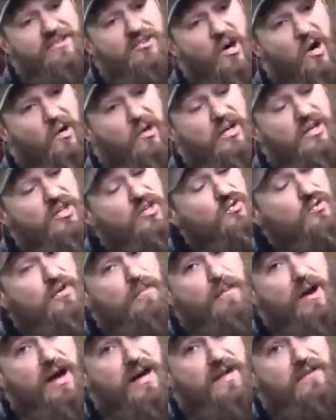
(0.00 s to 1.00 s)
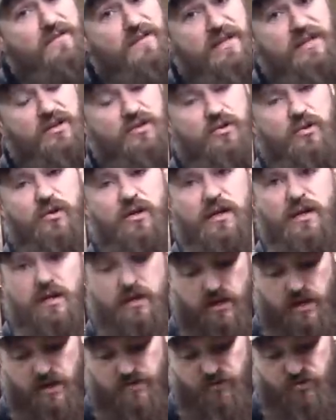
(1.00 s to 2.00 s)
these are a unibody vehicle,
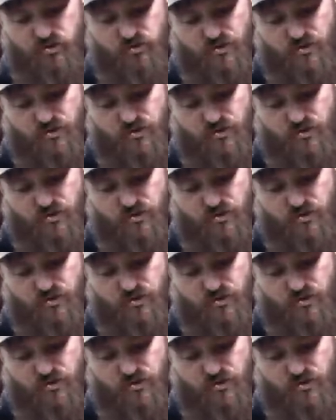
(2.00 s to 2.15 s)
and the